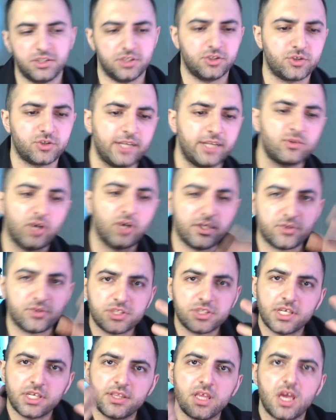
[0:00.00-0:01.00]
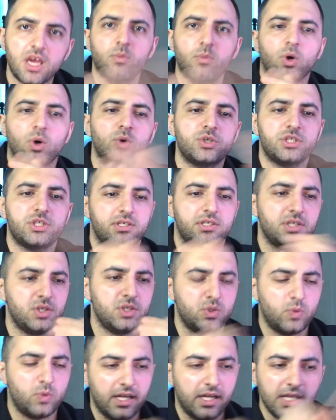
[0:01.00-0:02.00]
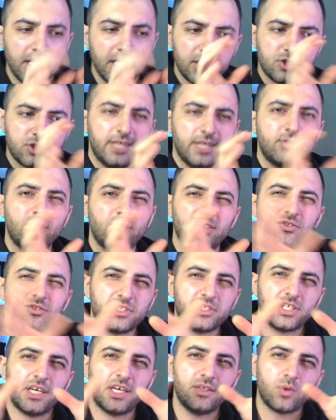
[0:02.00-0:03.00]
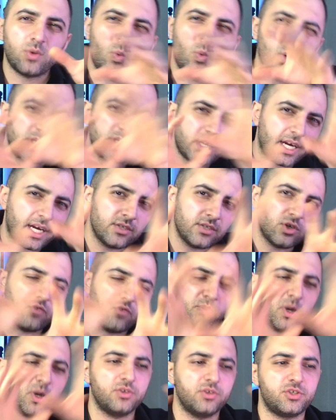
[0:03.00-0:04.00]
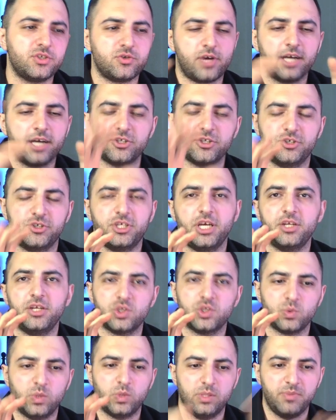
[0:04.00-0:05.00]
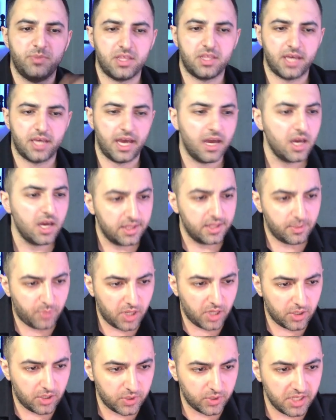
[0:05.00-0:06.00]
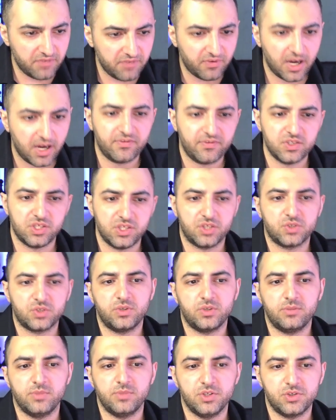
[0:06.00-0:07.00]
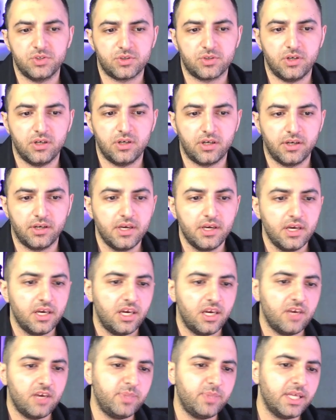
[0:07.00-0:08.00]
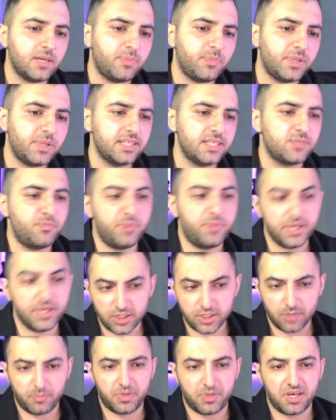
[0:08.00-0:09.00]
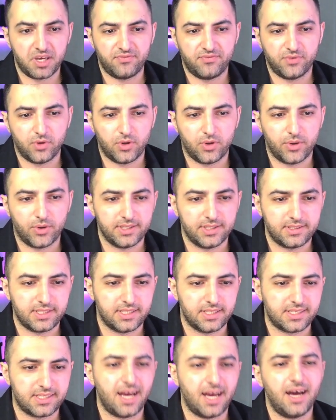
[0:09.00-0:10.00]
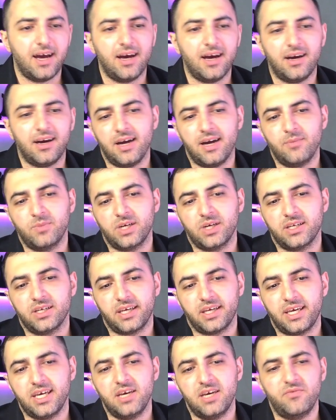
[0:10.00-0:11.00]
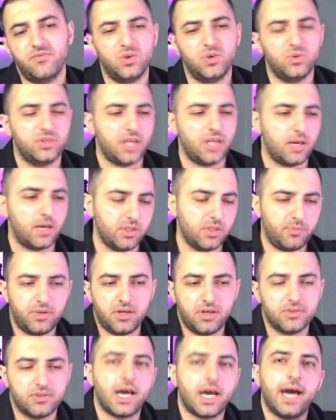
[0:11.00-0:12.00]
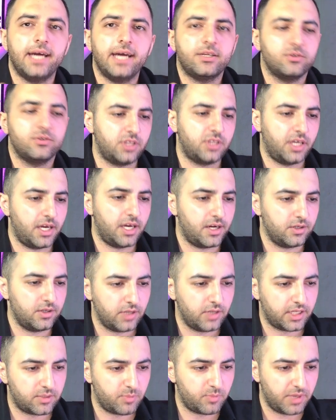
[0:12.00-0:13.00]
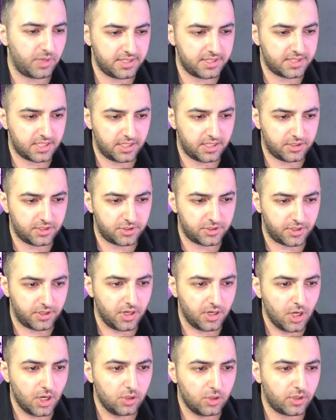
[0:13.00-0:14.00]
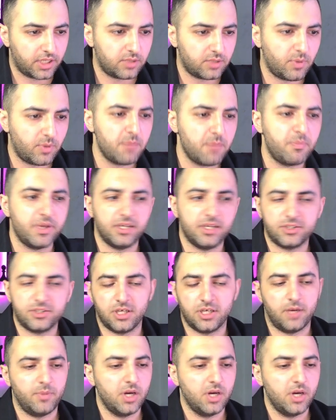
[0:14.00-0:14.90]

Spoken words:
Try to understand the emotions as well. Try to understand what kind of pawn structure changes will be there. The pawn on e5 is extremely strong. If Black plays bishop b4 and says, I'm going to give you double pawns, I don't care. Look at my center. Look at my bishop.